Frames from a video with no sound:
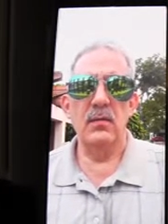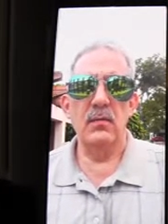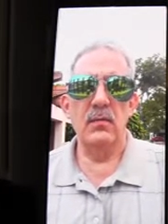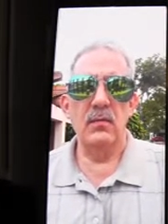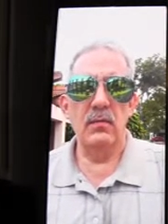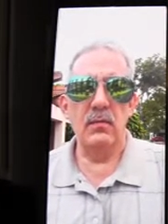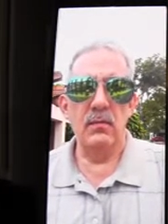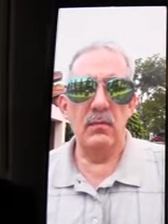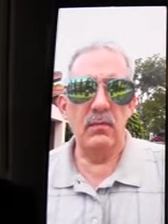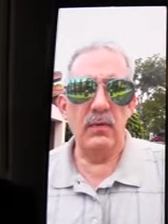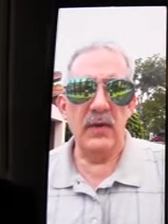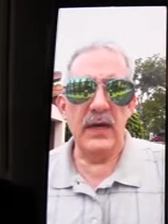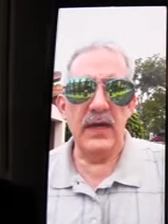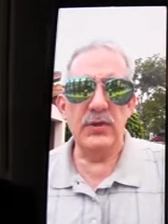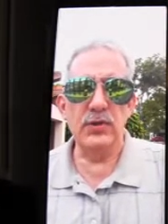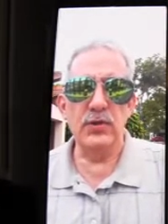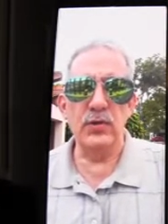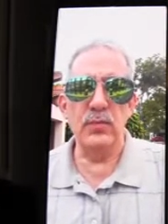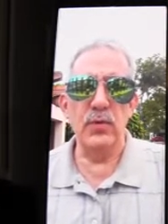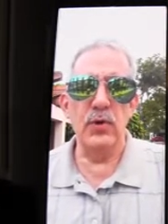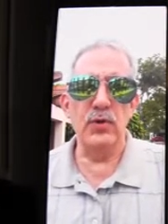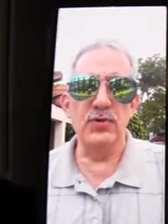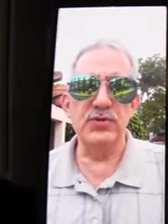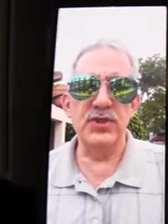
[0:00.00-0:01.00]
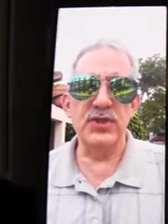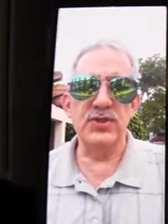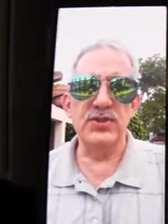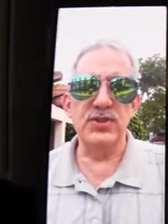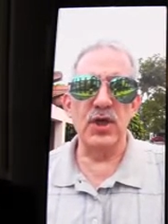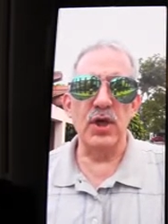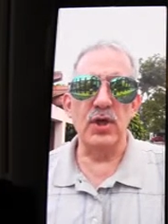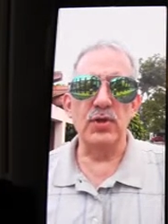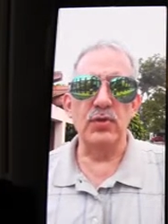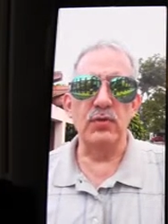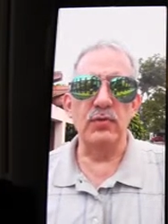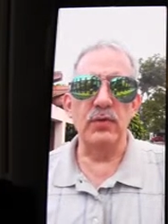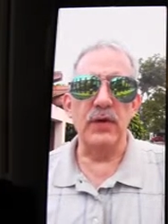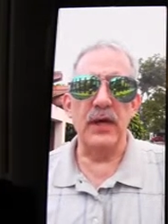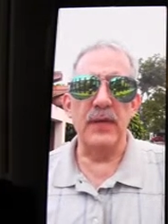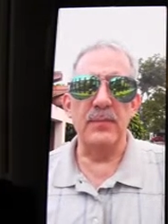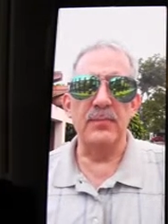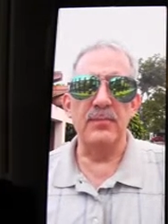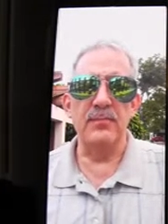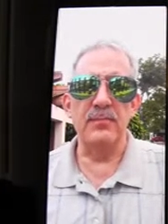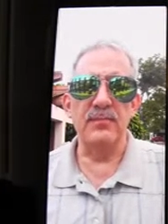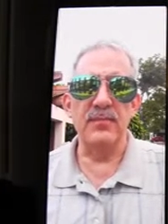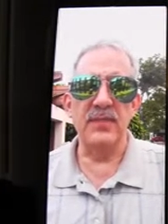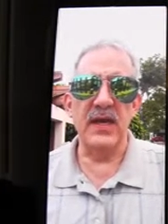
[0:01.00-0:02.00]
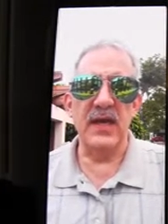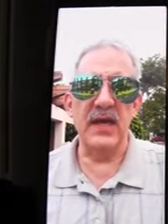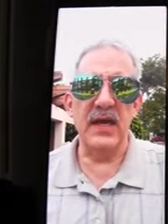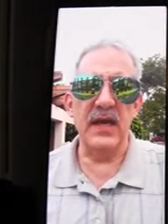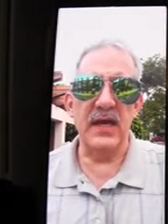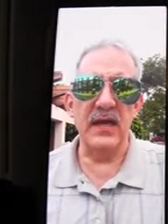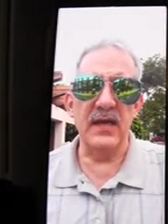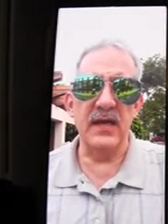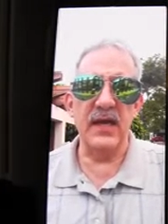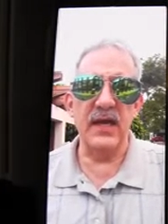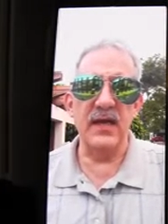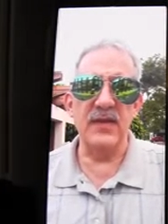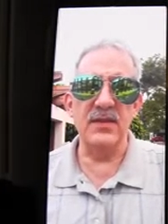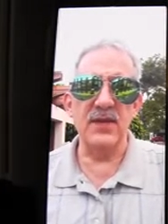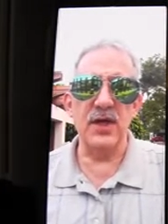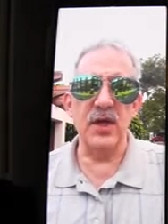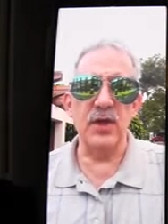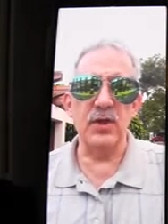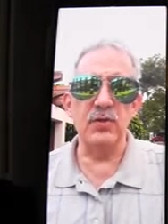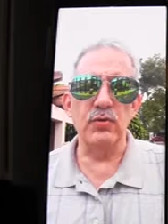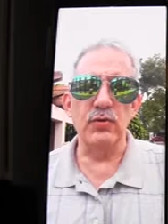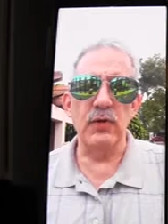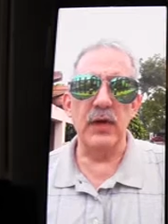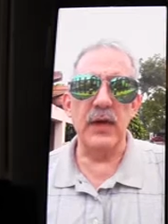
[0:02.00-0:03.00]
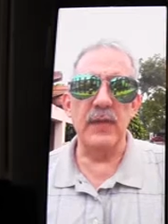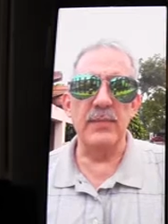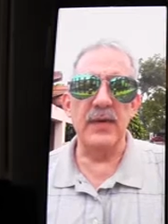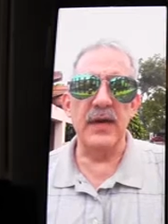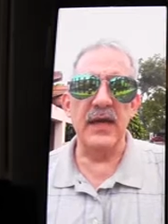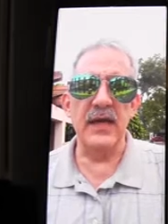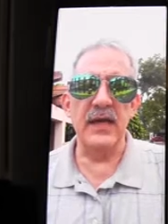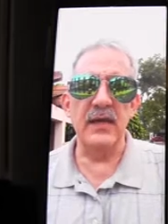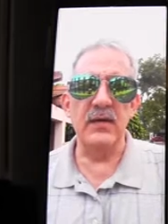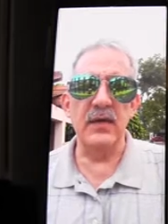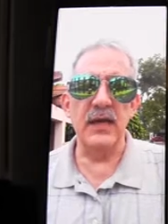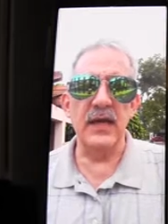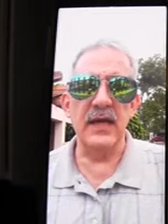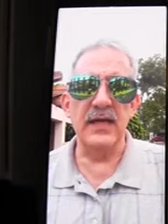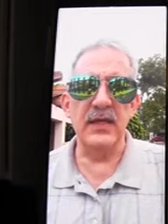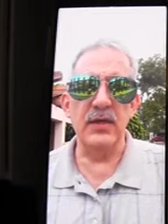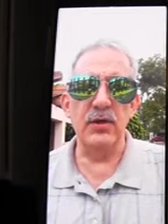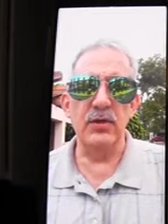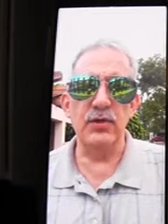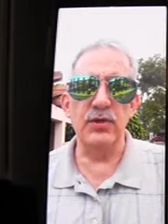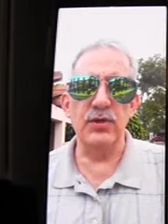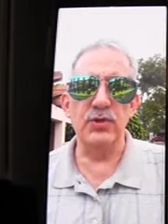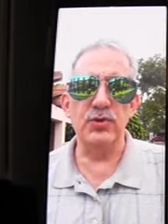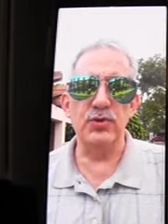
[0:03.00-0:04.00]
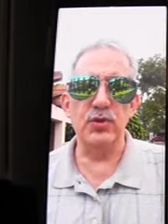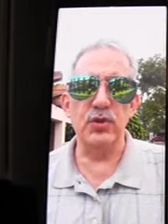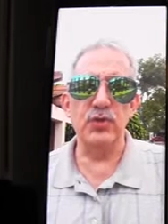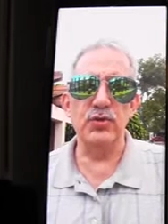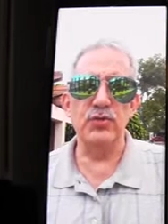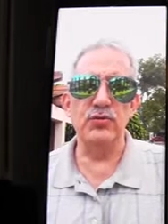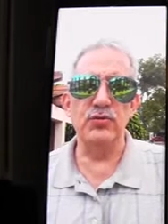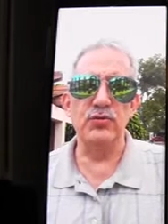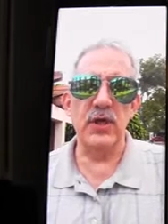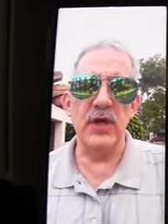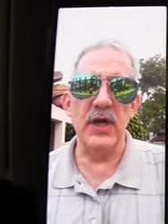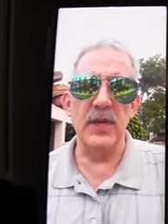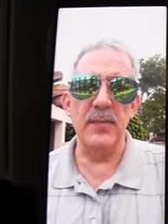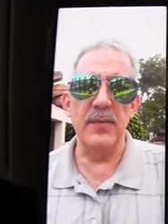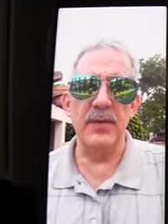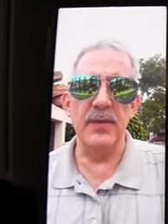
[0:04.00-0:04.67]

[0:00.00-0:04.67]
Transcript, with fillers: what I do both, says Doctor Rob. I, I Doctor Rob, I, I heal the souls through comedy.